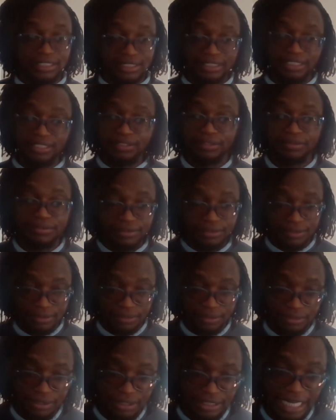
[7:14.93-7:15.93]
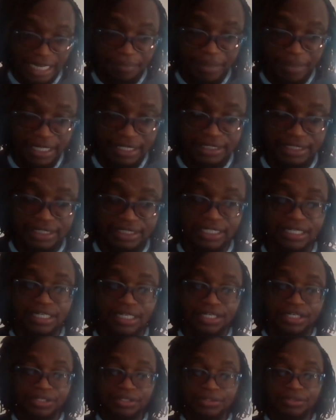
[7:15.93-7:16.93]
Still, that means
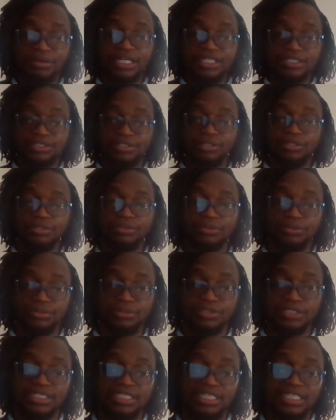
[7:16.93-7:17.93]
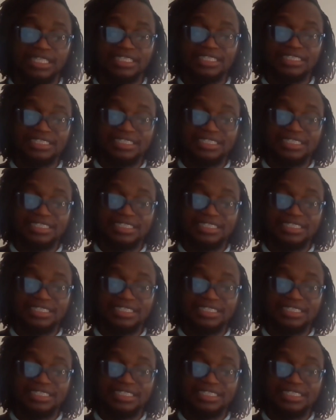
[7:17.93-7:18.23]
you're going to lose